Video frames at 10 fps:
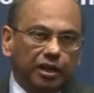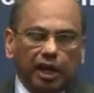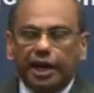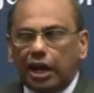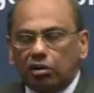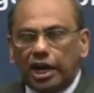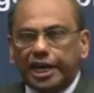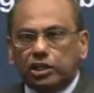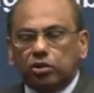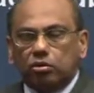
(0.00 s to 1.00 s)
And I would
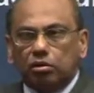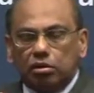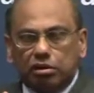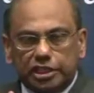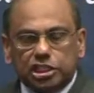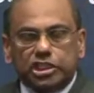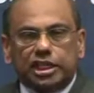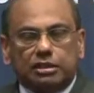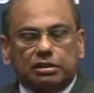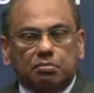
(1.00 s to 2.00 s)
like to restrict
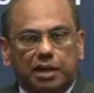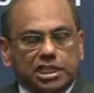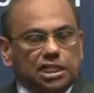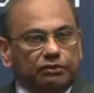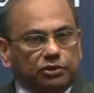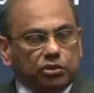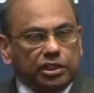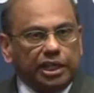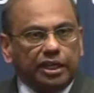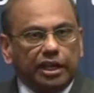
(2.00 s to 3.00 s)
myself to
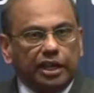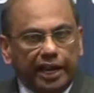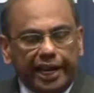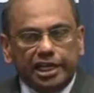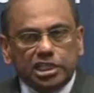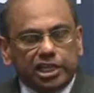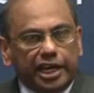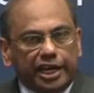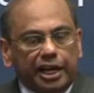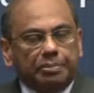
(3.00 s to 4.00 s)
the energy
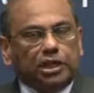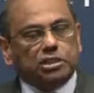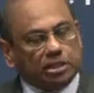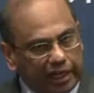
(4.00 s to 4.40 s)
area, because,